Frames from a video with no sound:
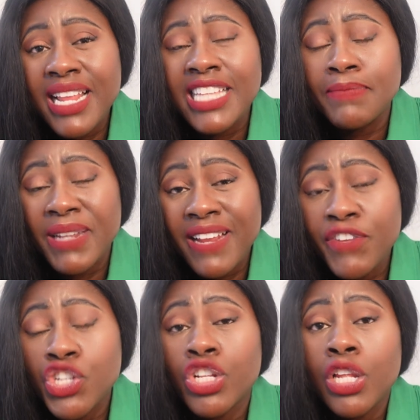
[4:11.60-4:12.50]
is
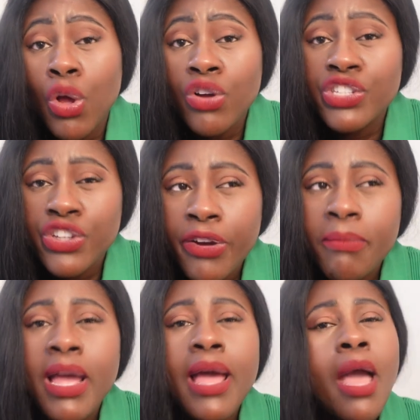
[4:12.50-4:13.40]
beneficial long
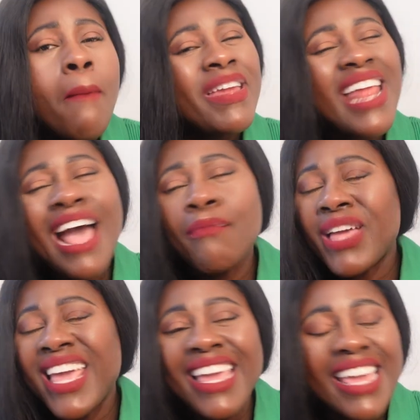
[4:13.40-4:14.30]
term, but I'm
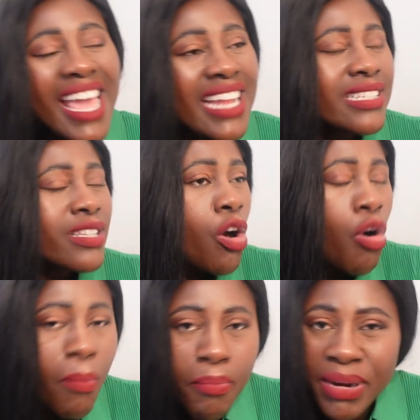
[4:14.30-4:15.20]
against
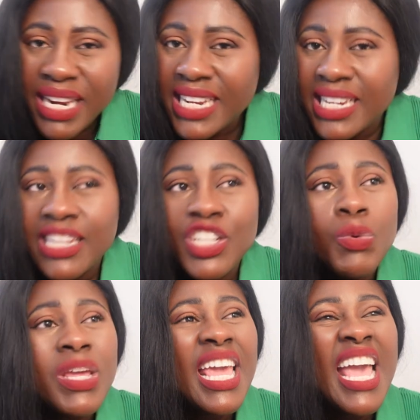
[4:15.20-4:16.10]
completely
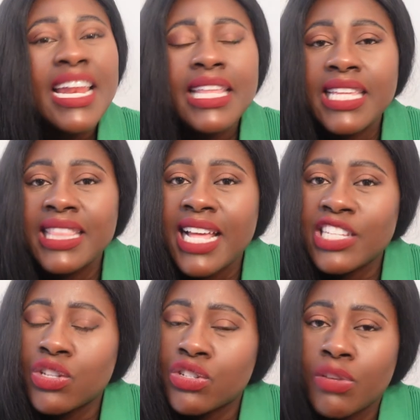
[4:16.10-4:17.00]
doing anything
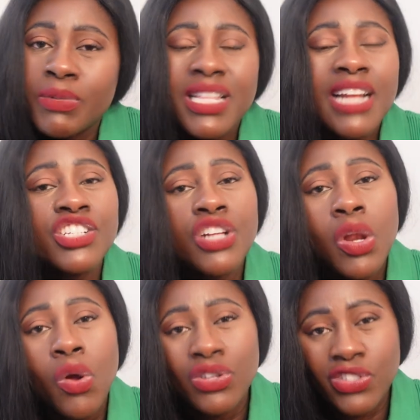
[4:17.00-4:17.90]
that's not substantial
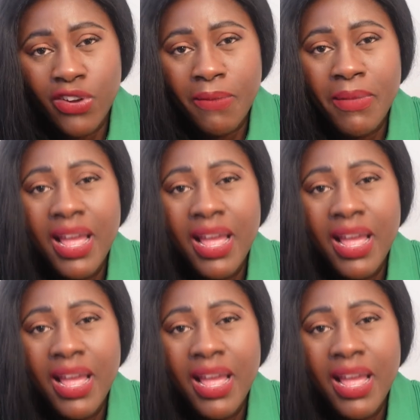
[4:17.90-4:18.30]
long term.